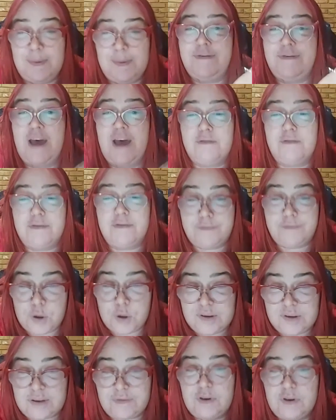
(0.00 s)
they find
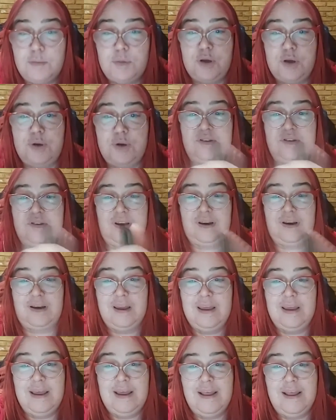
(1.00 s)
reviews of your music.
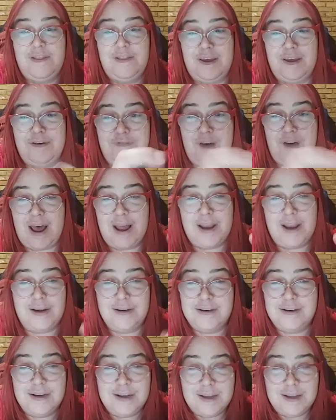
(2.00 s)
They
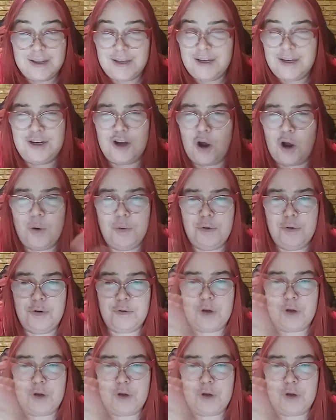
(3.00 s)
find, you know,